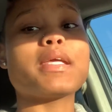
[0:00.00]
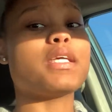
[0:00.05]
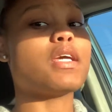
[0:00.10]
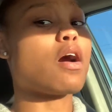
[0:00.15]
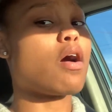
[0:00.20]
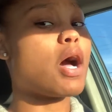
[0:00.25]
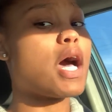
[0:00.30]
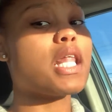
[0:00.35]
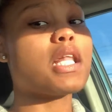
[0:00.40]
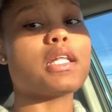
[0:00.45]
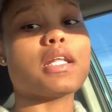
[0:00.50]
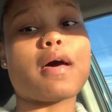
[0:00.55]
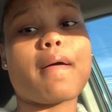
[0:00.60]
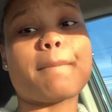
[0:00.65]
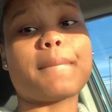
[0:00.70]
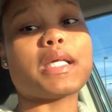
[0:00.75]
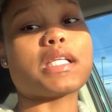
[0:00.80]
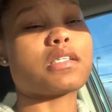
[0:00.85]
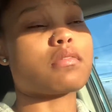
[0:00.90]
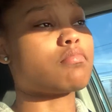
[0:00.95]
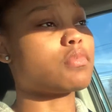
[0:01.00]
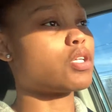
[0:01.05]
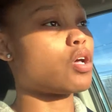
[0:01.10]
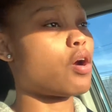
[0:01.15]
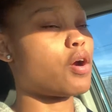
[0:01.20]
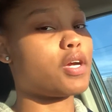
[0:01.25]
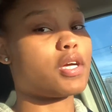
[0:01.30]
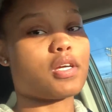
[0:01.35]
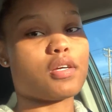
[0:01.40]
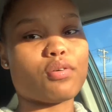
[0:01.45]
Y'all love me some
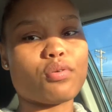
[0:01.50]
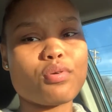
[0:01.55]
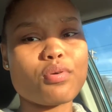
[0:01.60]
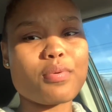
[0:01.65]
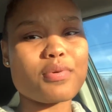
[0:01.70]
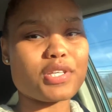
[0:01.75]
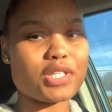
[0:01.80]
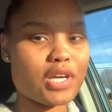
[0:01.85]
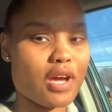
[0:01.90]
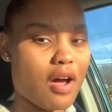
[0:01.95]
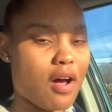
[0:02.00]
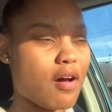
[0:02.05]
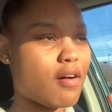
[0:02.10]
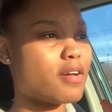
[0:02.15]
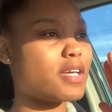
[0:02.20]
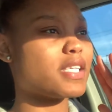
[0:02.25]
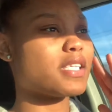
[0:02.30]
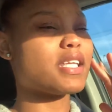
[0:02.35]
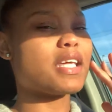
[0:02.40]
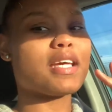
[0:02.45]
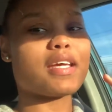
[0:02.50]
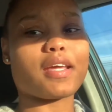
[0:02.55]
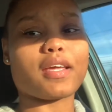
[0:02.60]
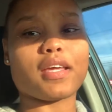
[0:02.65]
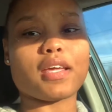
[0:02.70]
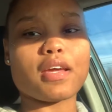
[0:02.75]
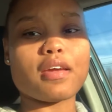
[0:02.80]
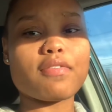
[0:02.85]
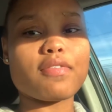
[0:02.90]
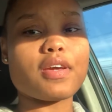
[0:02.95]
Target. Ooh, y'all, is it
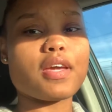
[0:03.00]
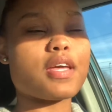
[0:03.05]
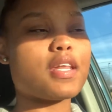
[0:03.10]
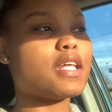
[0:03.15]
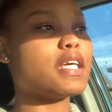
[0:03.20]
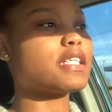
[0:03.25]
giving?